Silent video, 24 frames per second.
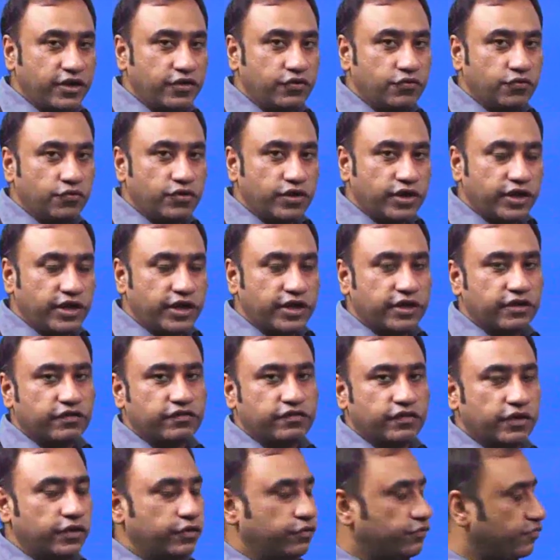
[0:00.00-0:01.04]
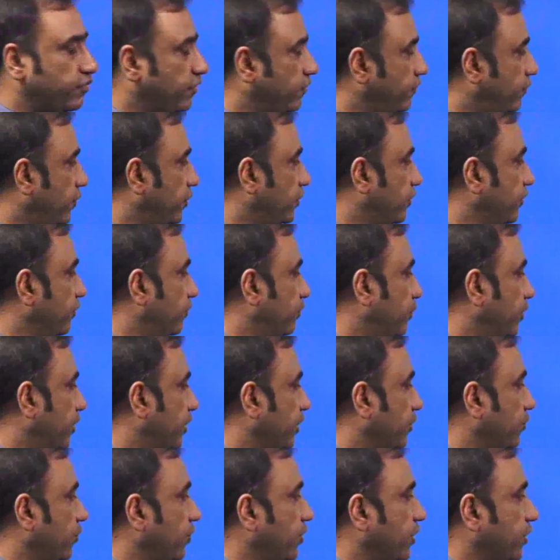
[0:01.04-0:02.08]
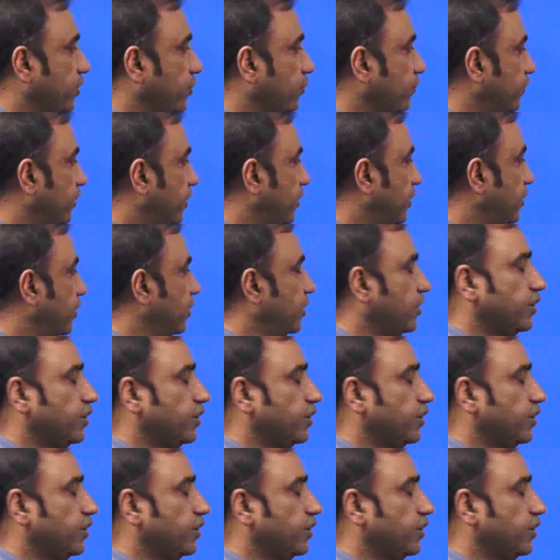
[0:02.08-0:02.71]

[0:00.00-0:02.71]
to create a solution for this particular user,